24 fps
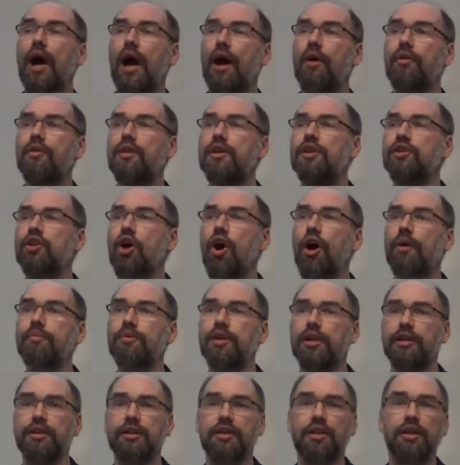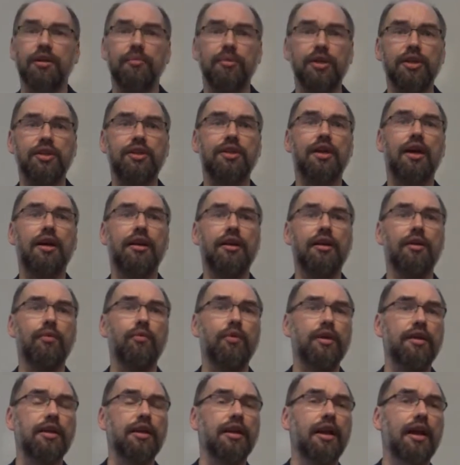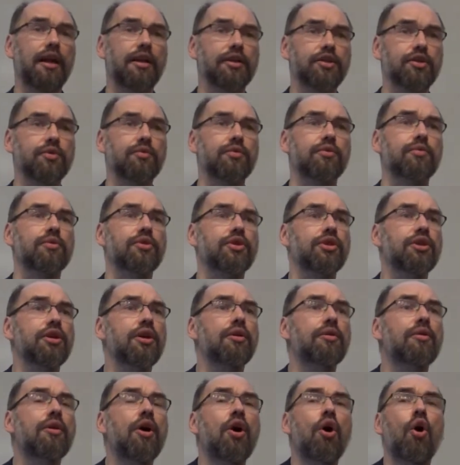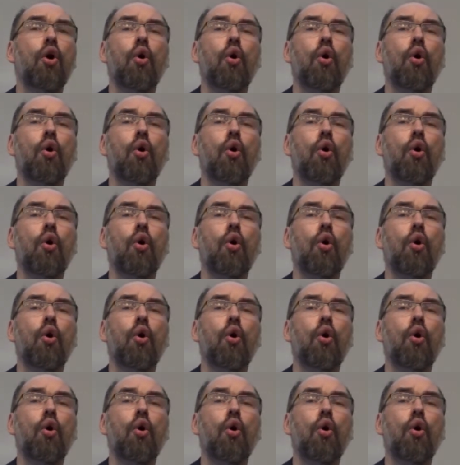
how this object is going to be studied and what the analysis will show,